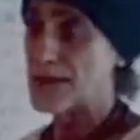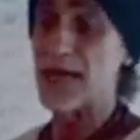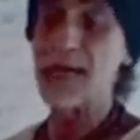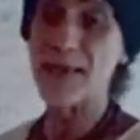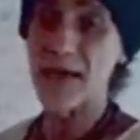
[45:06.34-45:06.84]

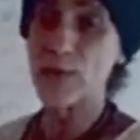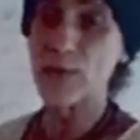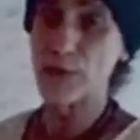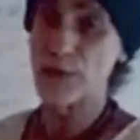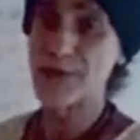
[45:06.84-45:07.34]
One
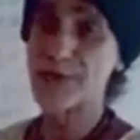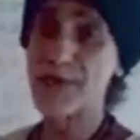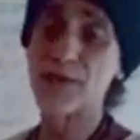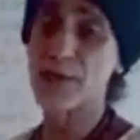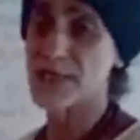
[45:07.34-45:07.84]
day they will
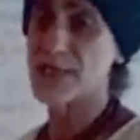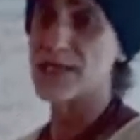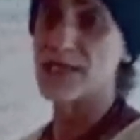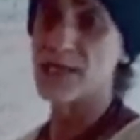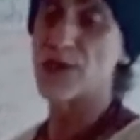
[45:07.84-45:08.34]
cease to
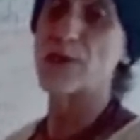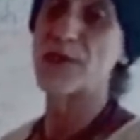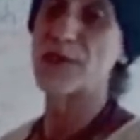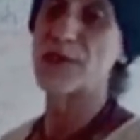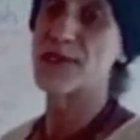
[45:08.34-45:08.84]
exist.
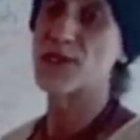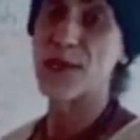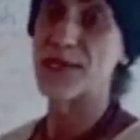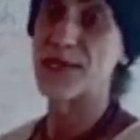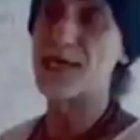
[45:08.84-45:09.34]
As the scripture
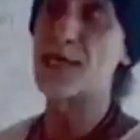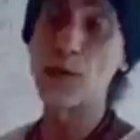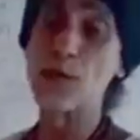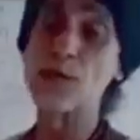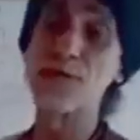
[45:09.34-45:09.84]
says, one
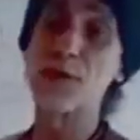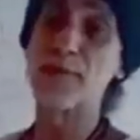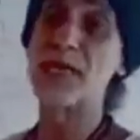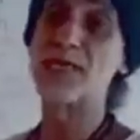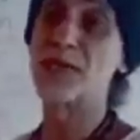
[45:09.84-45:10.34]
day you will
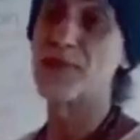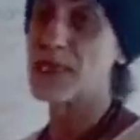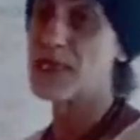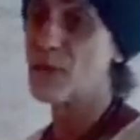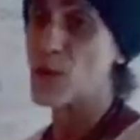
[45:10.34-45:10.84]
look for the
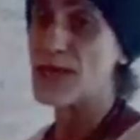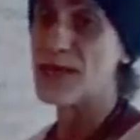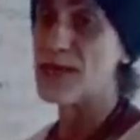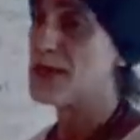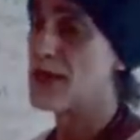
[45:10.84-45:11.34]
place of the evil
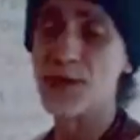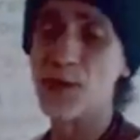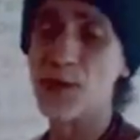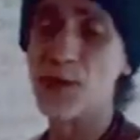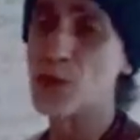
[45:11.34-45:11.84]
one
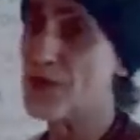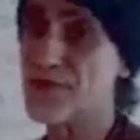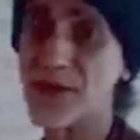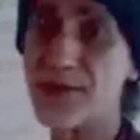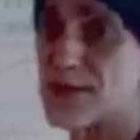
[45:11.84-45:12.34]
and you will
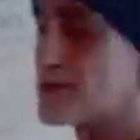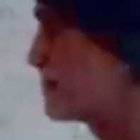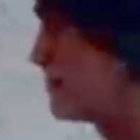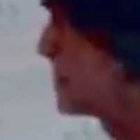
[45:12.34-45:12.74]
not find it.